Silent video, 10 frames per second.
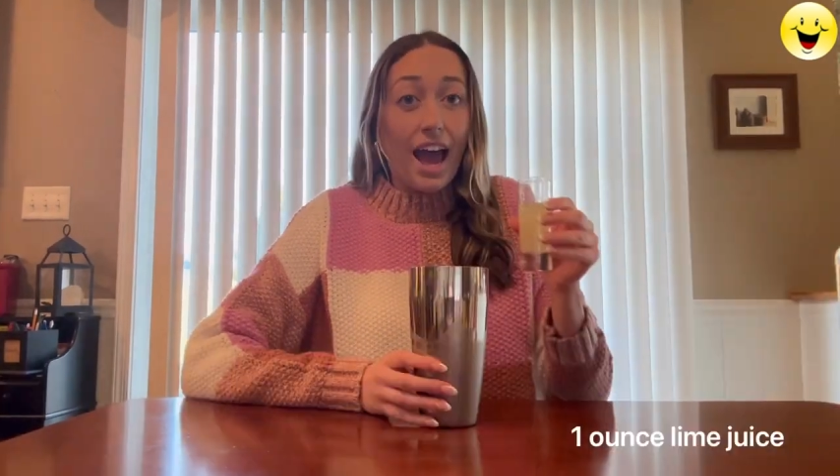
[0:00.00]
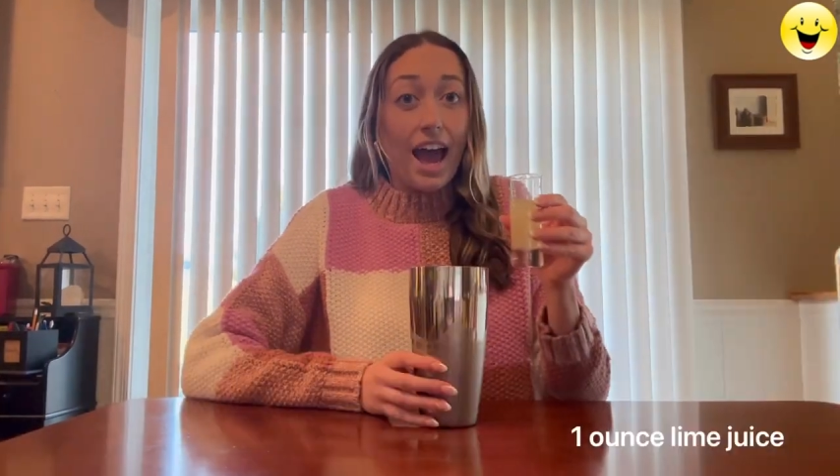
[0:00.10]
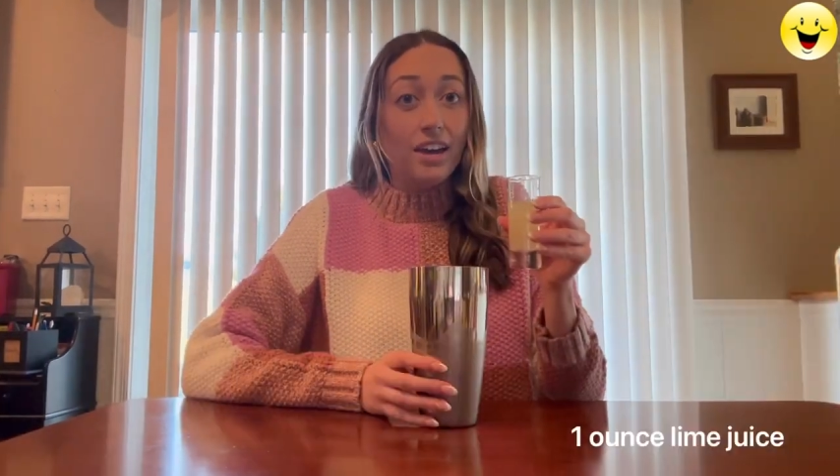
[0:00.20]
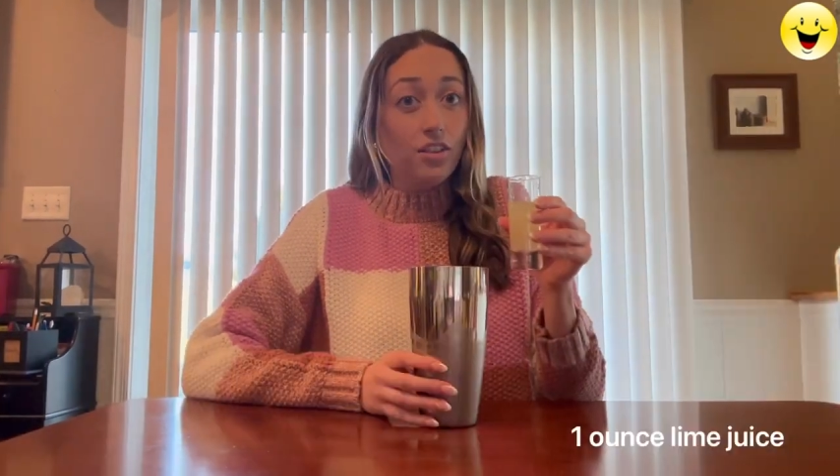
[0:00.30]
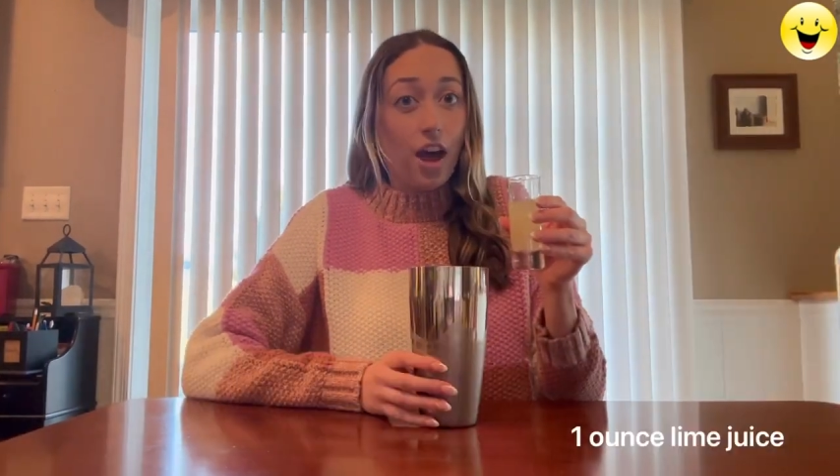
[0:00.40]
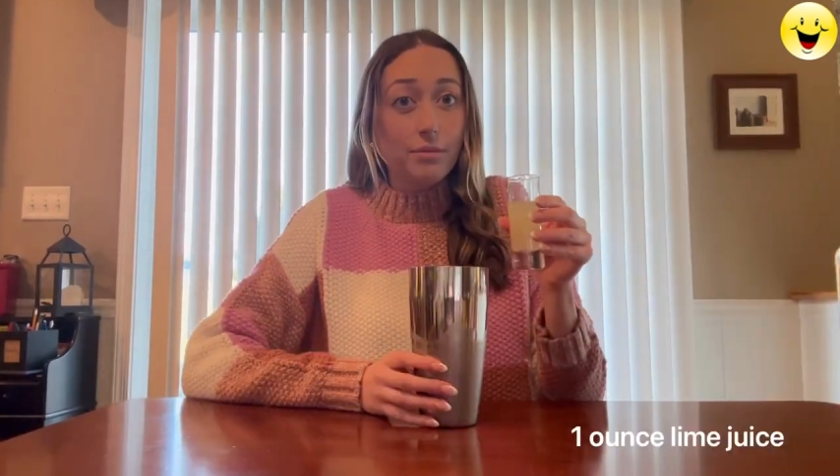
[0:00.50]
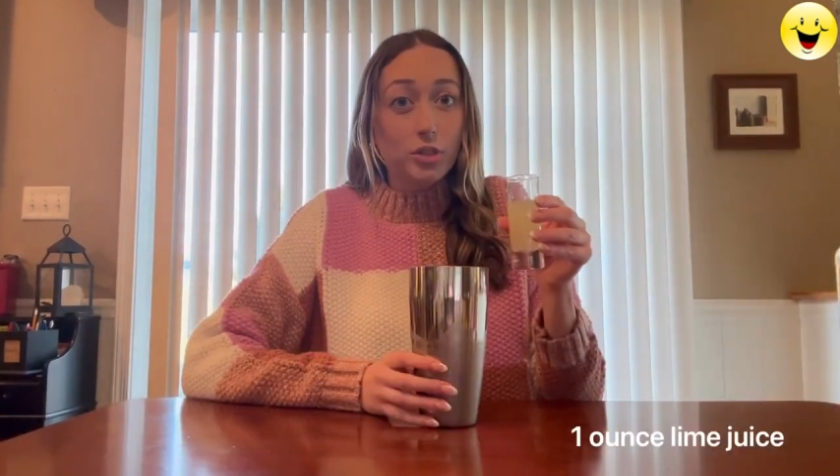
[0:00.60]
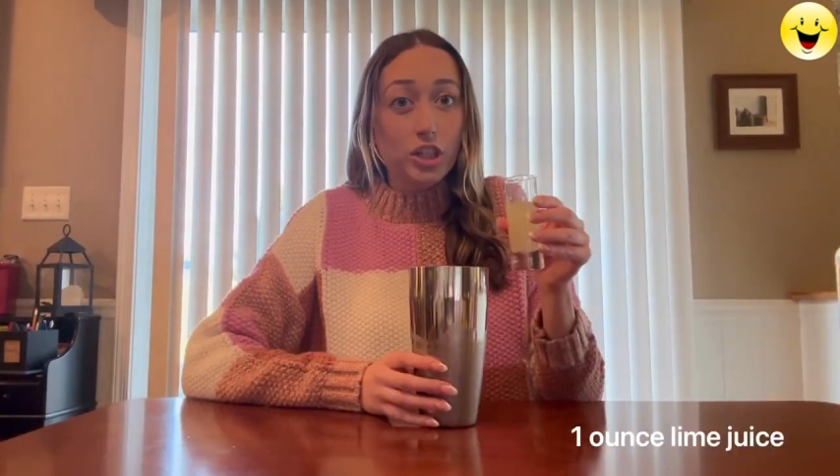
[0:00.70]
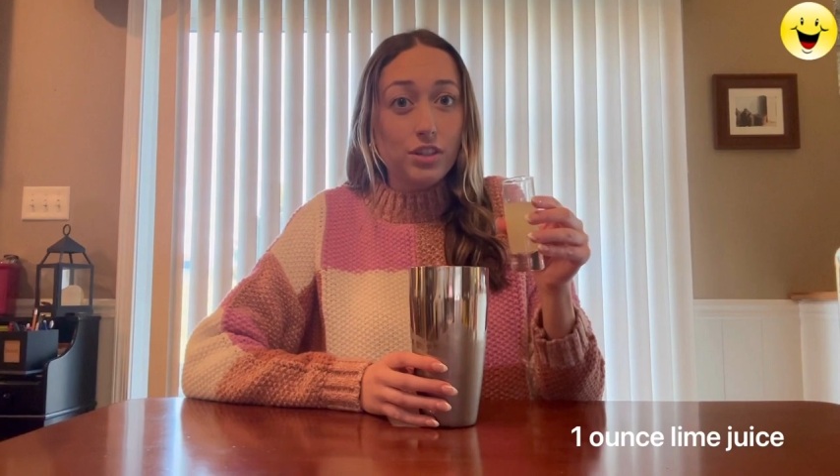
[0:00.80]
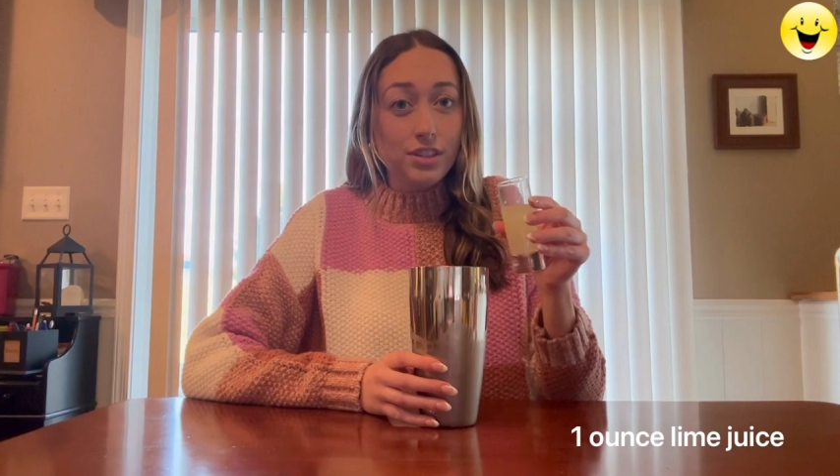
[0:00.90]
Add lime
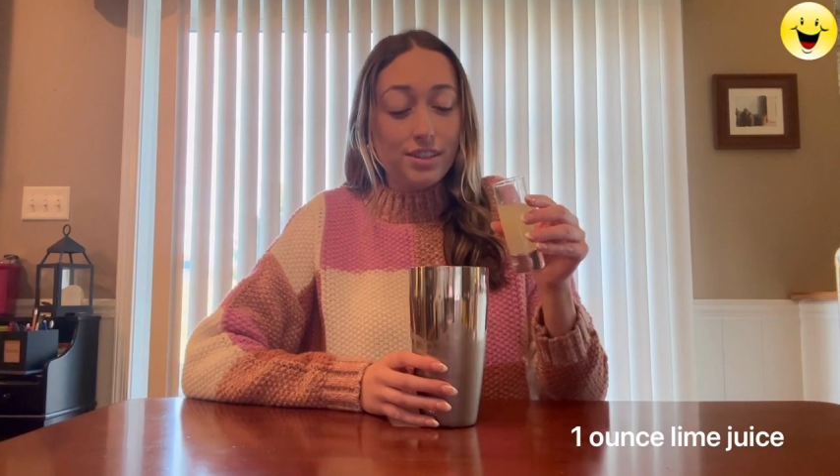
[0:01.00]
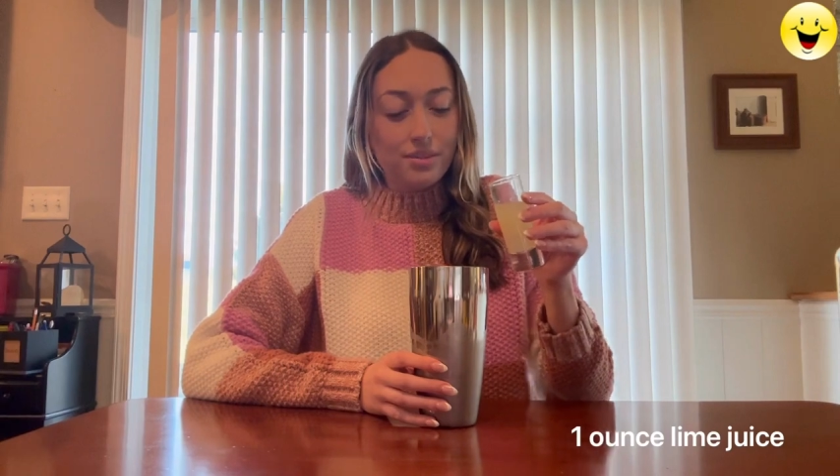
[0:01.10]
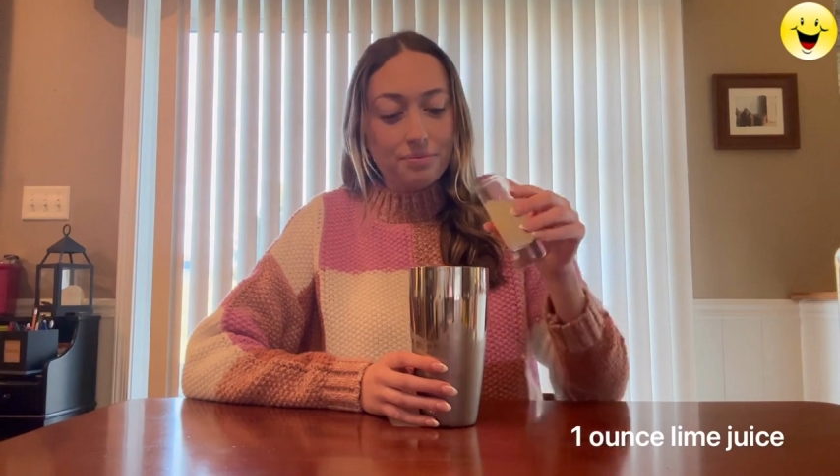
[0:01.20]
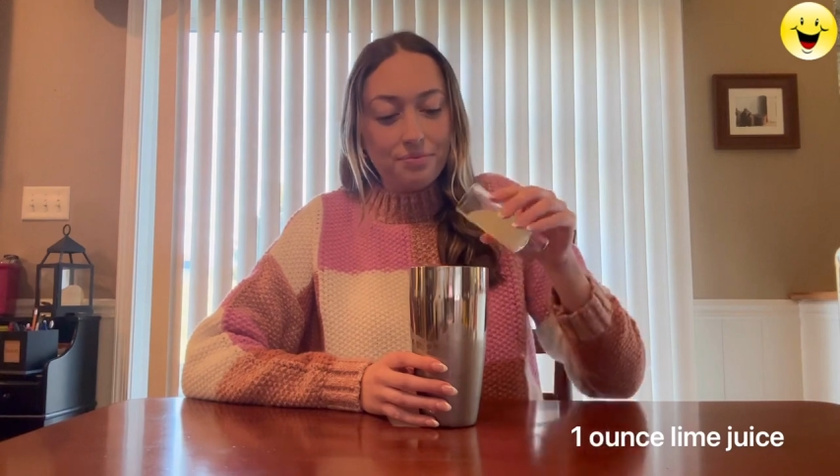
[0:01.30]
juice,